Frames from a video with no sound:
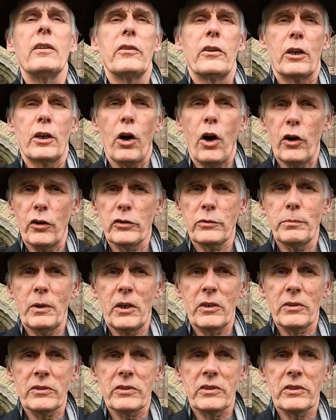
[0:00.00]
the
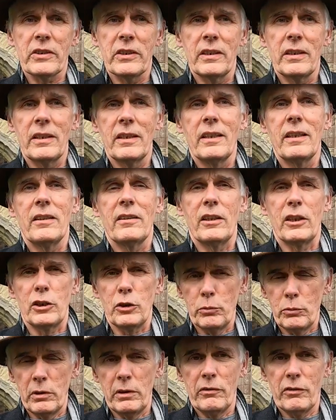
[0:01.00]
cosmos, the
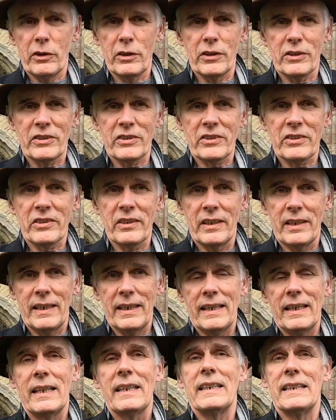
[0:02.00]
universe,
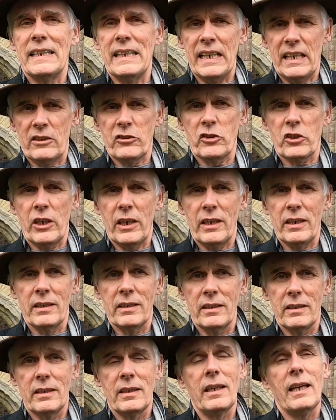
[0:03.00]
nature,
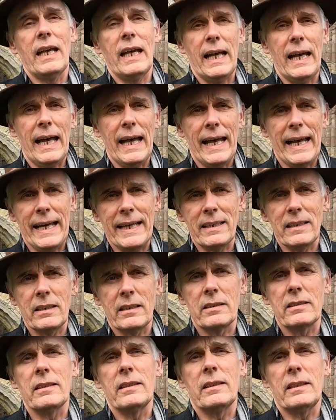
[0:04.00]

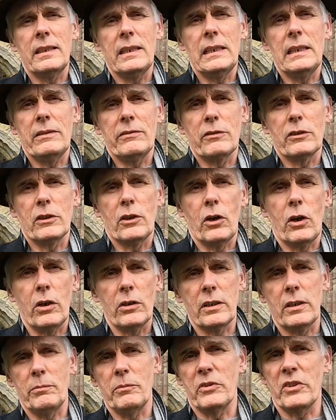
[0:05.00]
and even
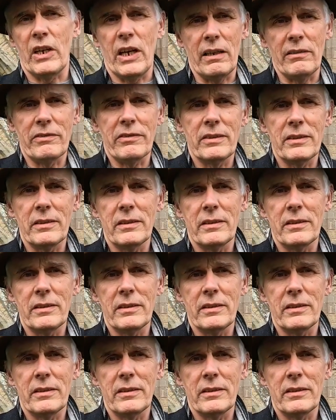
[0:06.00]
God himself.